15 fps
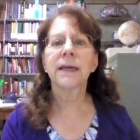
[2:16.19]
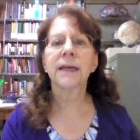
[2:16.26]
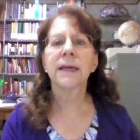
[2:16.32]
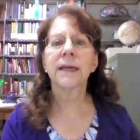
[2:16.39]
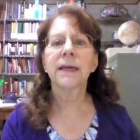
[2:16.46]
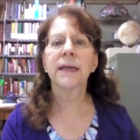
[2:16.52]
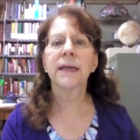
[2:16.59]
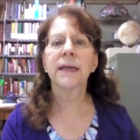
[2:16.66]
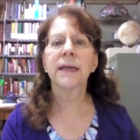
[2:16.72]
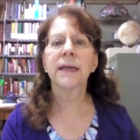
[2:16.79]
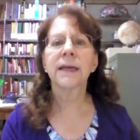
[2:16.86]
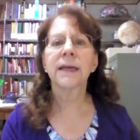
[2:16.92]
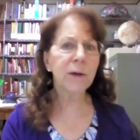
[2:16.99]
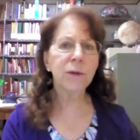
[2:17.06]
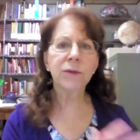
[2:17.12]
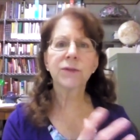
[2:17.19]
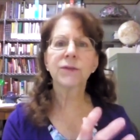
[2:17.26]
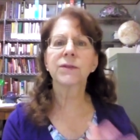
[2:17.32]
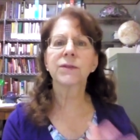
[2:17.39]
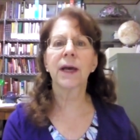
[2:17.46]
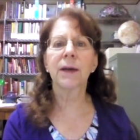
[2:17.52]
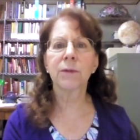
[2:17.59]
I had a
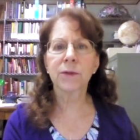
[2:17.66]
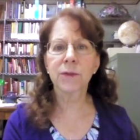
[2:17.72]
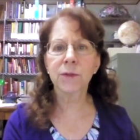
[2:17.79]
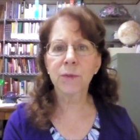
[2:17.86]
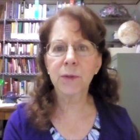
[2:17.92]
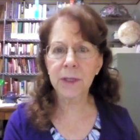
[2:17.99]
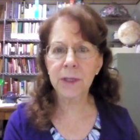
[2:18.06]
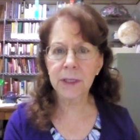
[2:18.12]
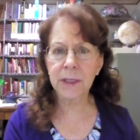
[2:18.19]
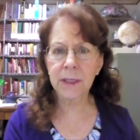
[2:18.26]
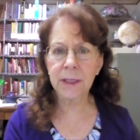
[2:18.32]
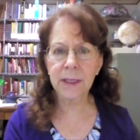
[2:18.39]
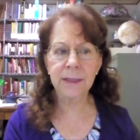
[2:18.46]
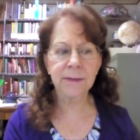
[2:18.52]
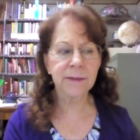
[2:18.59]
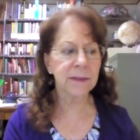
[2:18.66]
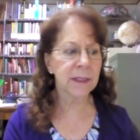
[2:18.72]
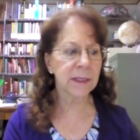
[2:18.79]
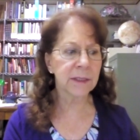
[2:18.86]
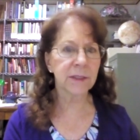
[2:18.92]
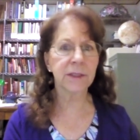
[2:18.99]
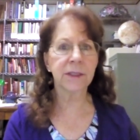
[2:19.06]
house, I was working as an
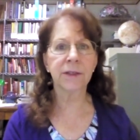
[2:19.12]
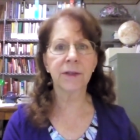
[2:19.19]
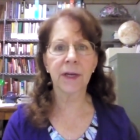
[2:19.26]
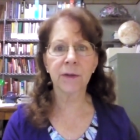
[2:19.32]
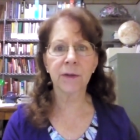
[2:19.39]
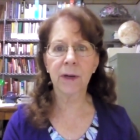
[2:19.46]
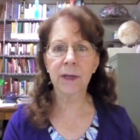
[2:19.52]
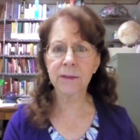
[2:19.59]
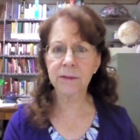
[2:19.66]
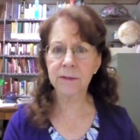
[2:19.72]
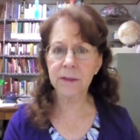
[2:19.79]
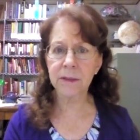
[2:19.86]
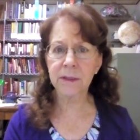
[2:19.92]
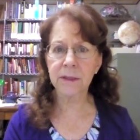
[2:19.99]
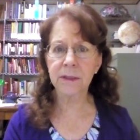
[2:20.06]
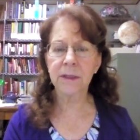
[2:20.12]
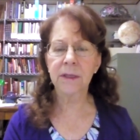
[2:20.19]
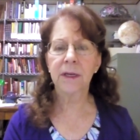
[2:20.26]
engineer at Chrysler,